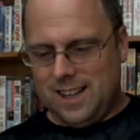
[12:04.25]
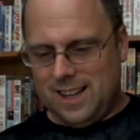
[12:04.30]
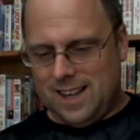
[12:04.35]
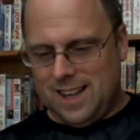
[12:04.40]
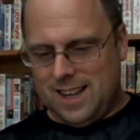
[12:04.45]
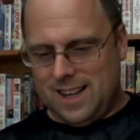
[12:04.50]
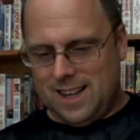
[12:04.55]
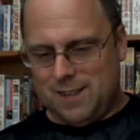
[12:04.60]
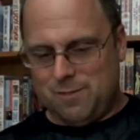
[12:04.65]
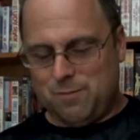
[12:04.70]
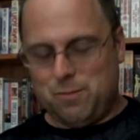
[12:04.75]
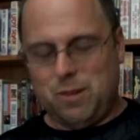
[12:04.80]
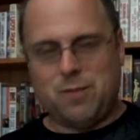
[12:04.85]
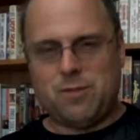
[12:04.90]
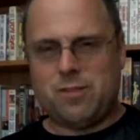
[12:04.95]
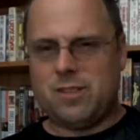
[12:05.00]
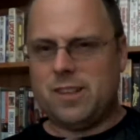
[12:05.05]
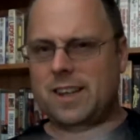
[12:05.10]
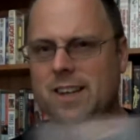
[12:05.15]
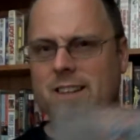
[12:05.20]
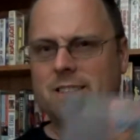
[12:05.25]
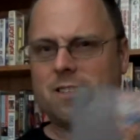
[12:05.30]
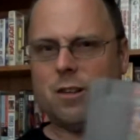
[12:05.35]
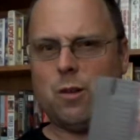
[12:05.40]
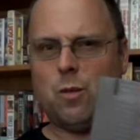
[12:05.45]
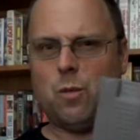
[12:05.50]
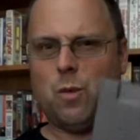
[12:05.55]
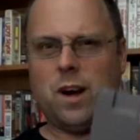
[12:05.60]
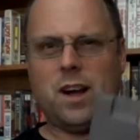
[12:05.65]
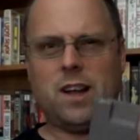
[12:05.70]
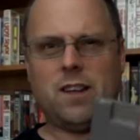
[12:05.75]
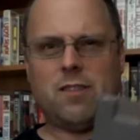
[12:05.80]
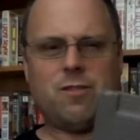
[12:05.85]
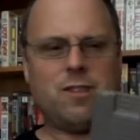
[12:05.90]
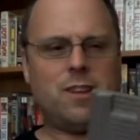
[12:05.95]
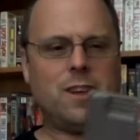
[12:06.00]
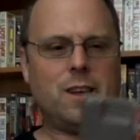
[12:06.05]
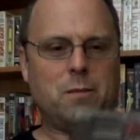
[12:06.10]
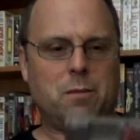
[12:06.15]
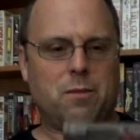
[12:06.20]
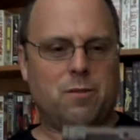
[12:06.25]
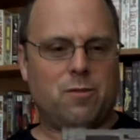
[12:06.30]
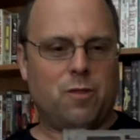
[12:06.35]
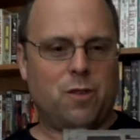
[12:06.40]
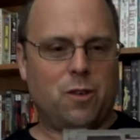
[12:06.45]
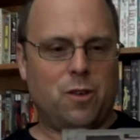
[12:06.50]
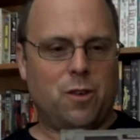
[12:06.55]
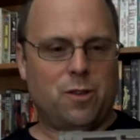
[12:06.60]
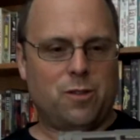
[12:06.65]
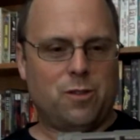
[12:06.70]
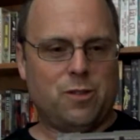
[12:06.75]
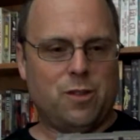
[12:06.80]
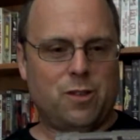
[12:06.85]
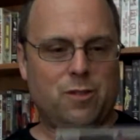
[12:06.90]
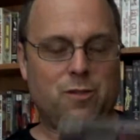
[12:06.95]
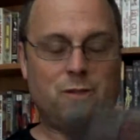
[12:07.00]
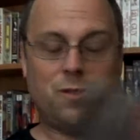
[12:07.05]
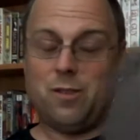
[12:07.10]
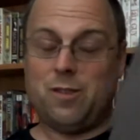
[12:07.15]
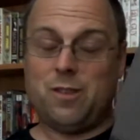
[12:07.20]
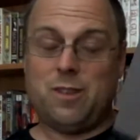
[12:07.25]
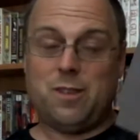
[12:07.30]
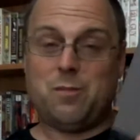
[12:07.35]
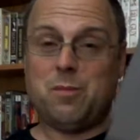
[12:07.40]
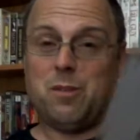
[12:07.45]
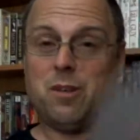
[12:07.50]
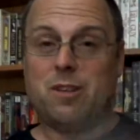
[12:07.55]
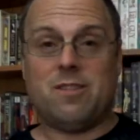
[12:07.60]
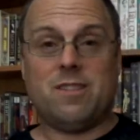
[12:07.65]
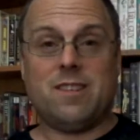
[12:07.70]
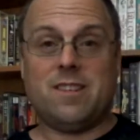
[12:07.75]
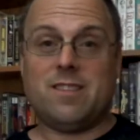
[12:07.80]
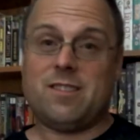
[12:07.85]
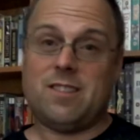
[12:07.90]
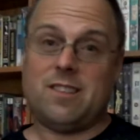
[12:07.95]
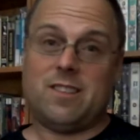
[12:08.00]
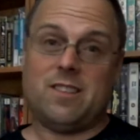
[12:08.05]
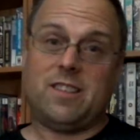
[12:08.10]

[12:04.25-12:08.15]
I've never seen this in the wild really before, so I thought, oh bugger it,